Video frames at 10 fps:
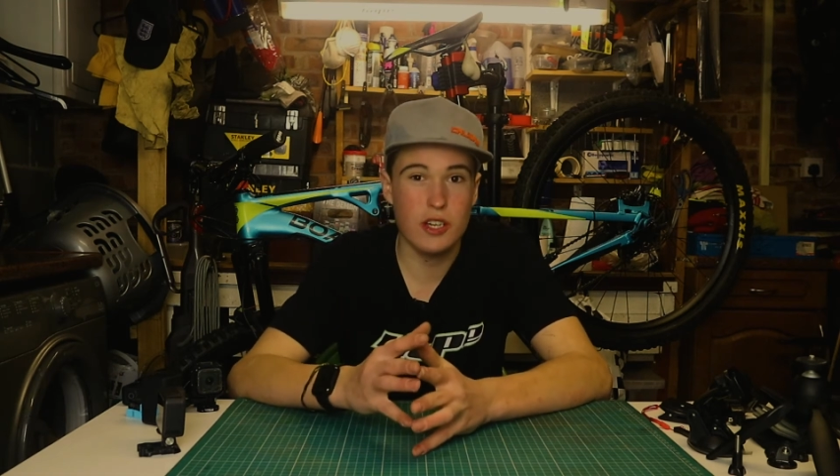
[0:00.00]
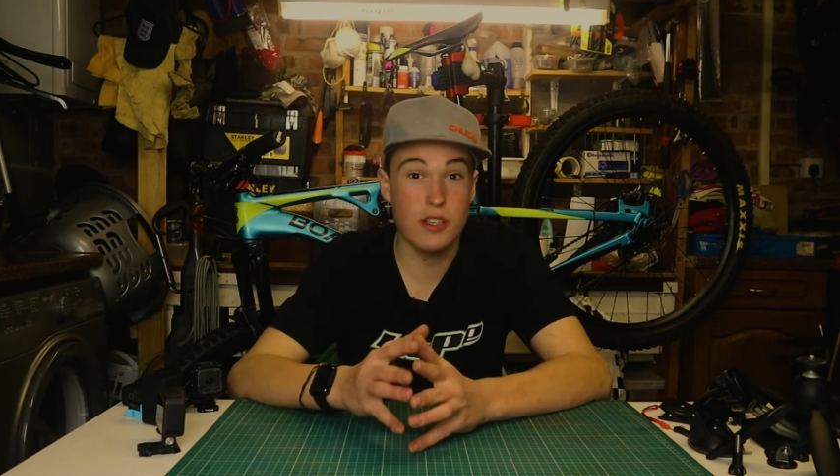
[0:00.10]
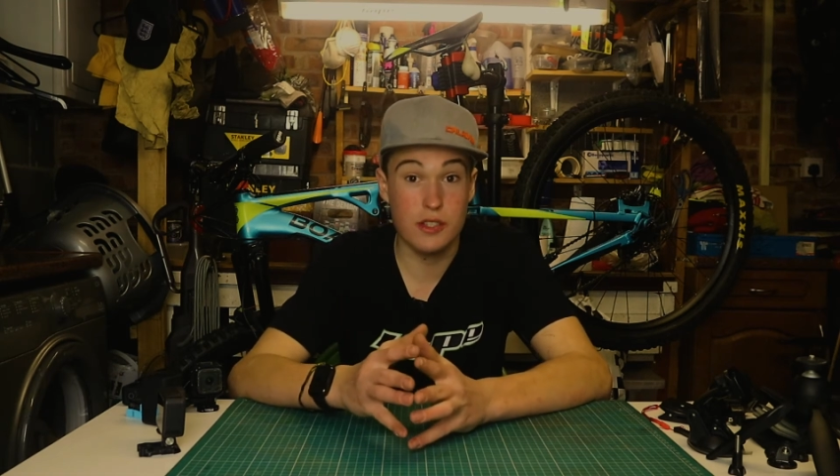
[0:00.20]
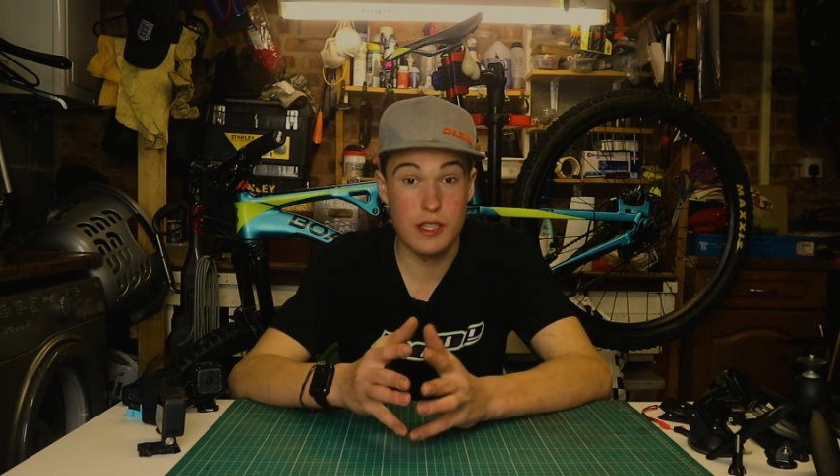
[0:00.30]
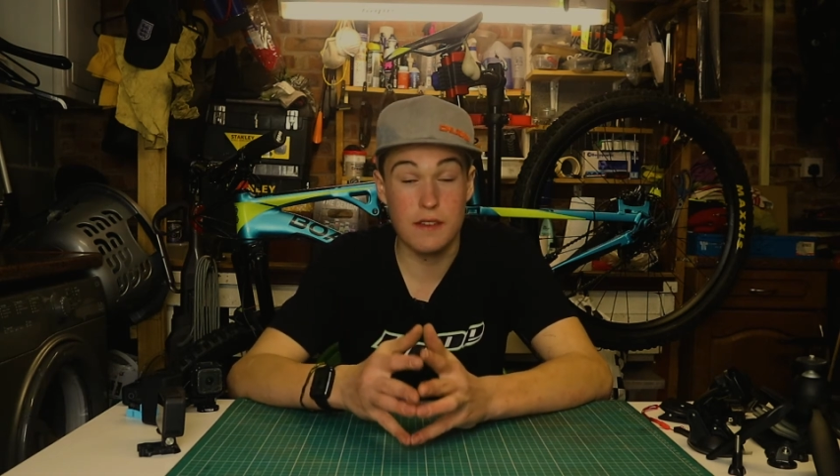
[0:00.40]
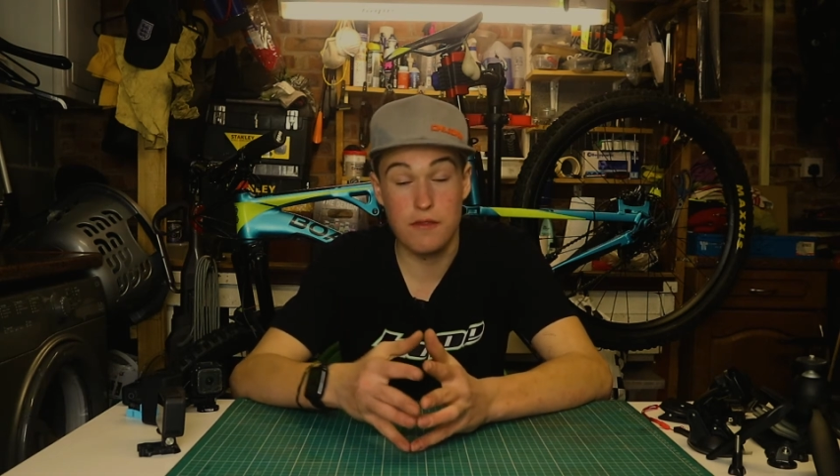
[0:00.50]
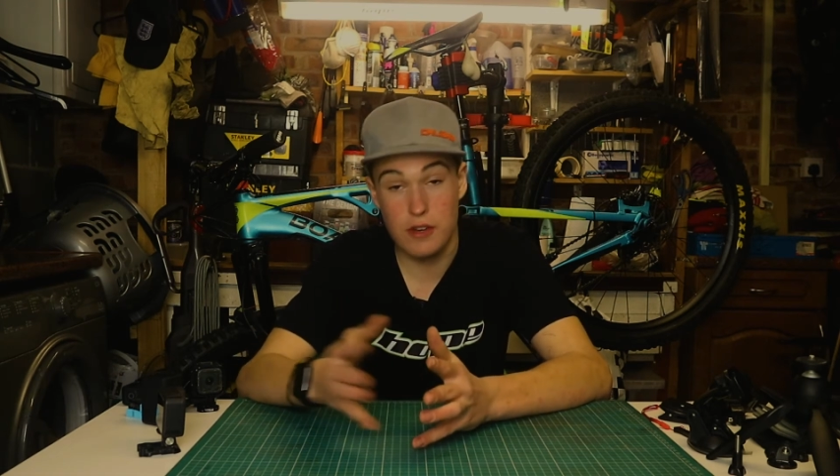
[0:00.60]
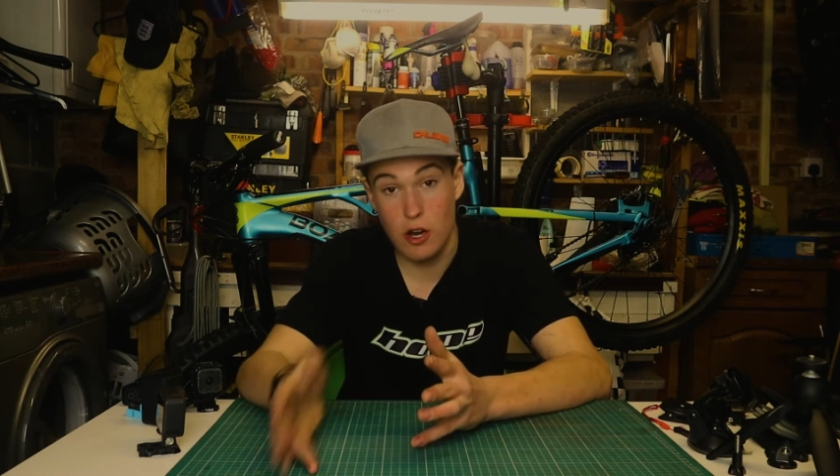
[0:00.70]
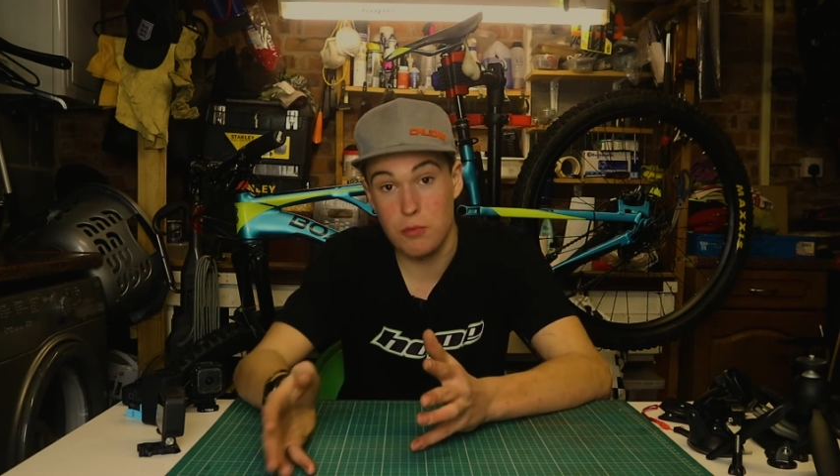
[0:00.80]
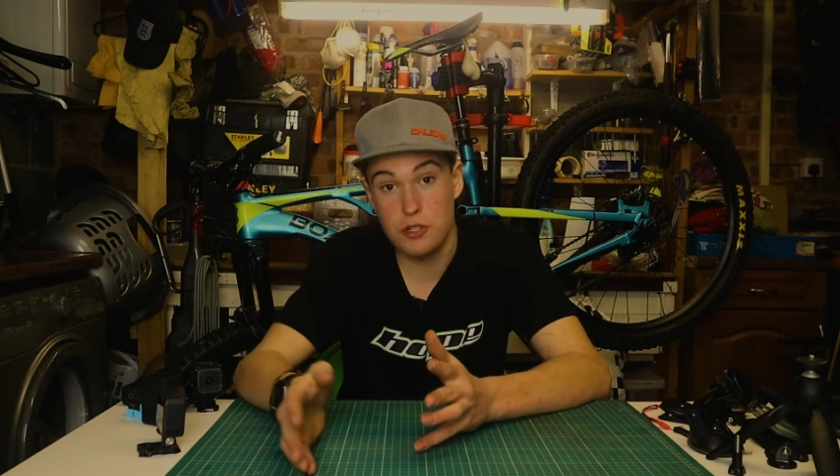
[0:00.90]
as the
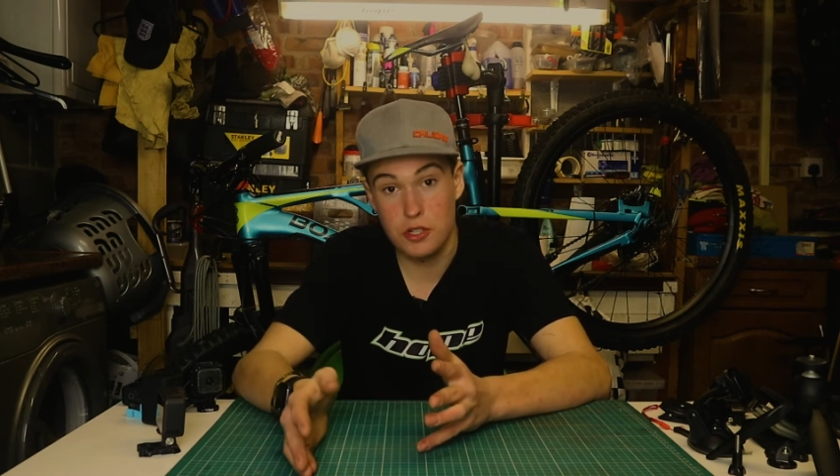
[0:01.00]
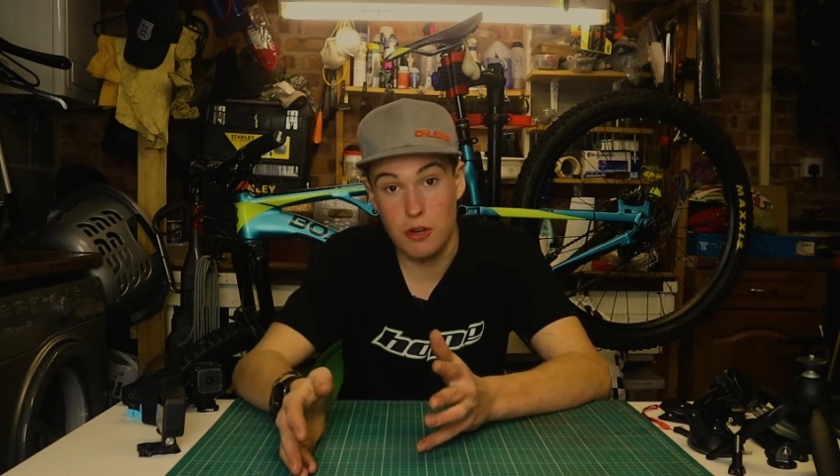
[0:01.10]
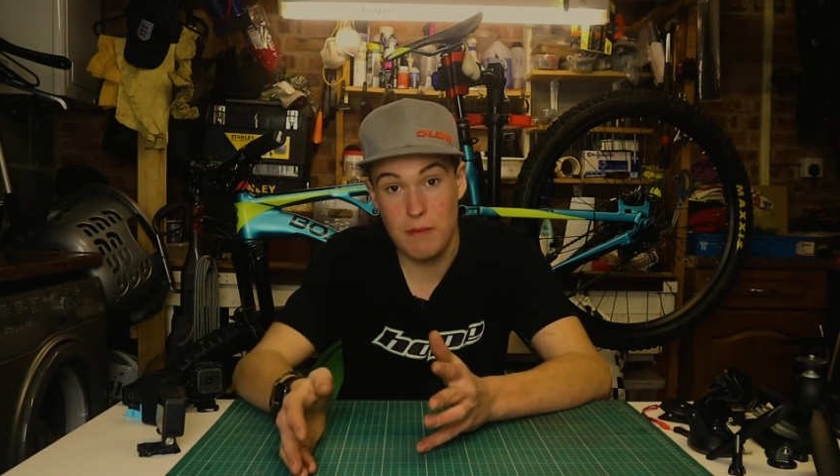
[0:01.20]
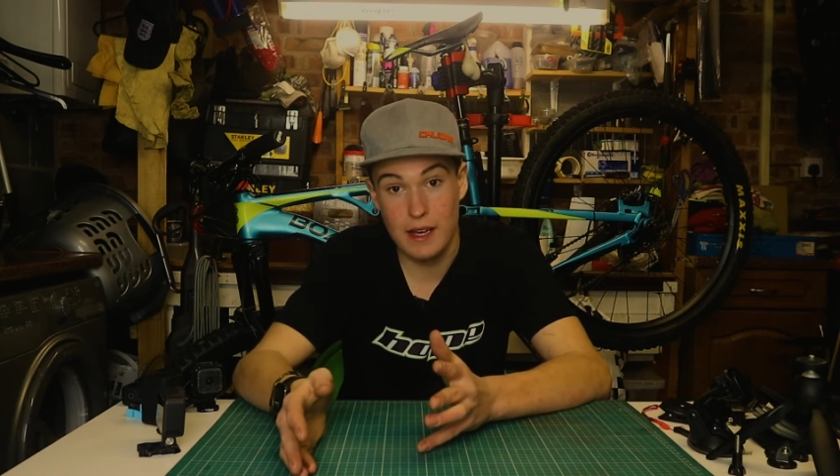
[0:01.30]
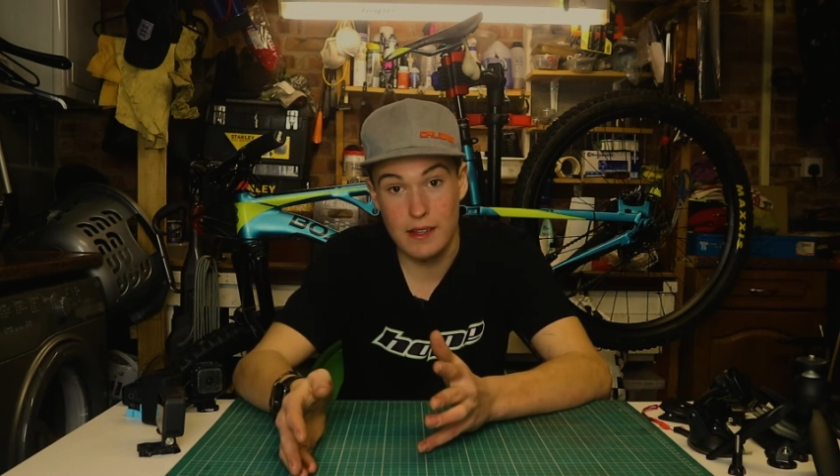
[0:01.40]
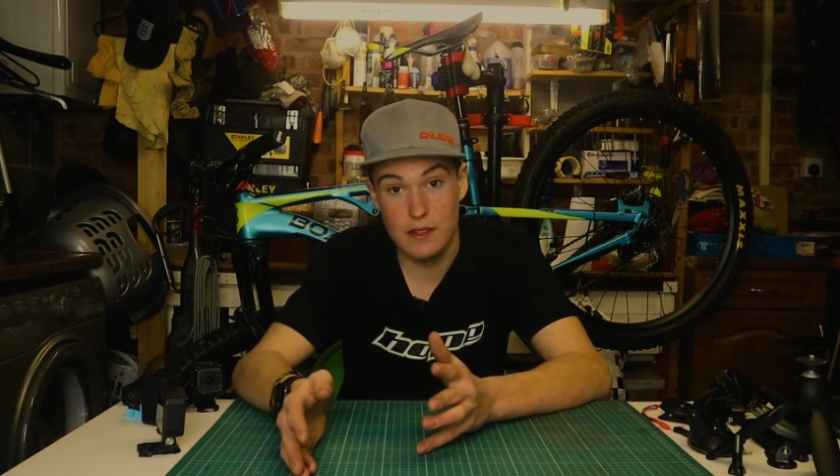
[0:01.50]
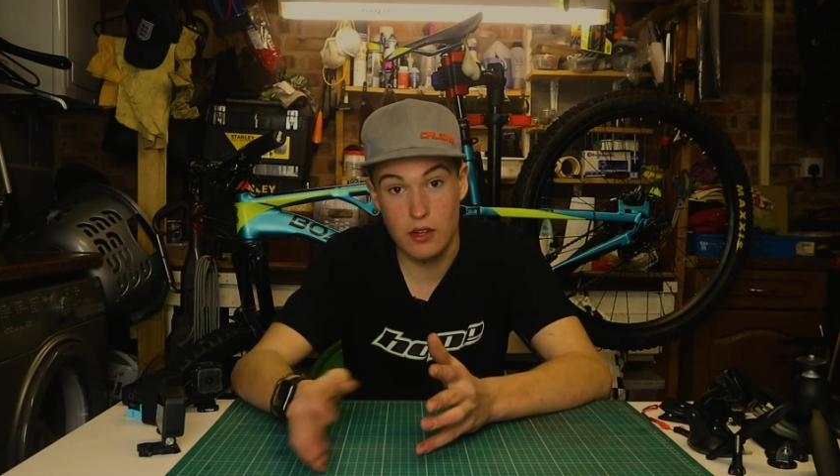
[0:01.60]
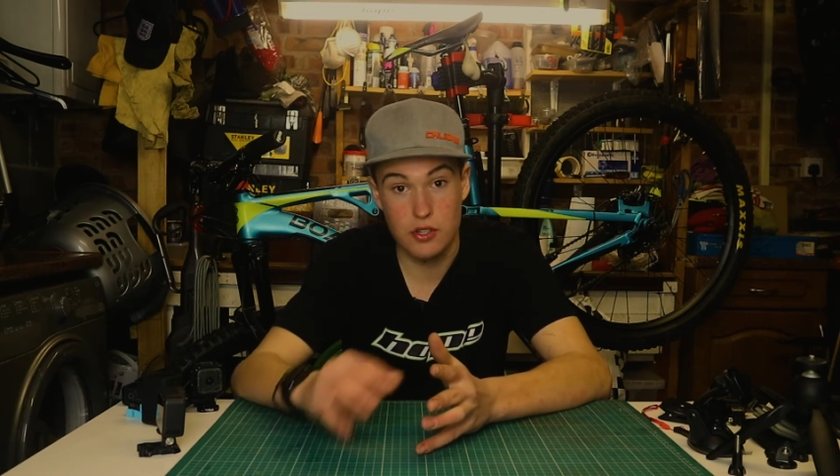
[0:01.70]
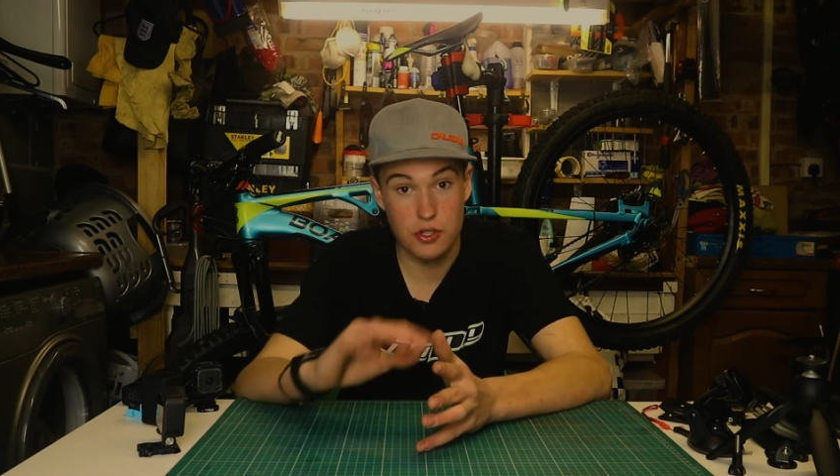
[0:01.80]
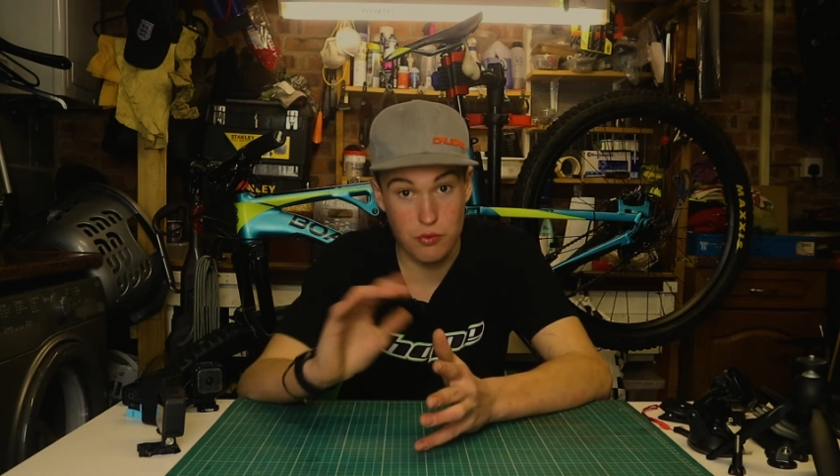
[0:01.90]
free option on Macintosh,